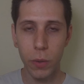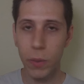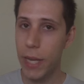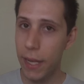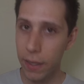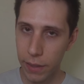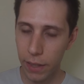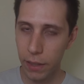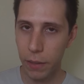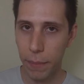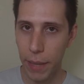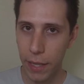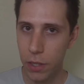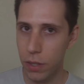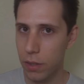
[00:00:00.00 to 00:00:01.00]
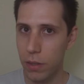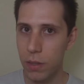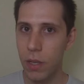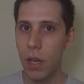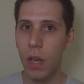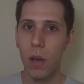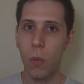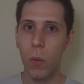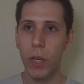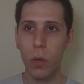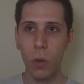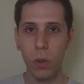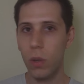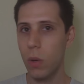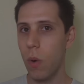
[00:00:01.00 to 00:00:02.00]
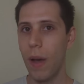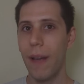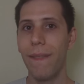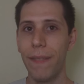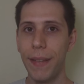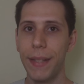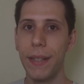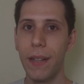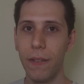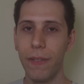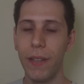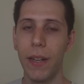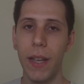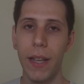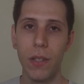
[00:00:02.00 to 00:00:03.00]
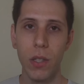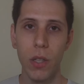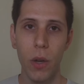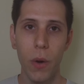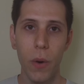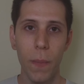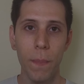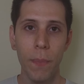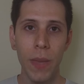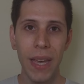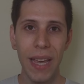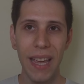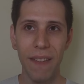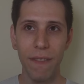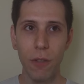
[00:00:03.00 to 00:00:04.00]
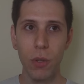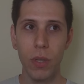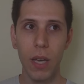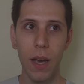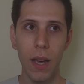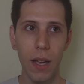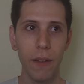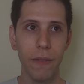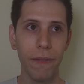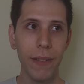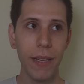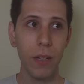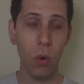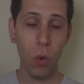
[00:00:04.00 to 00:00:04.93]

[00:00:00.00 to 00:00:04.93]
do 10 gallon batches, we couldn't quite fit enough in, and so if you can't fit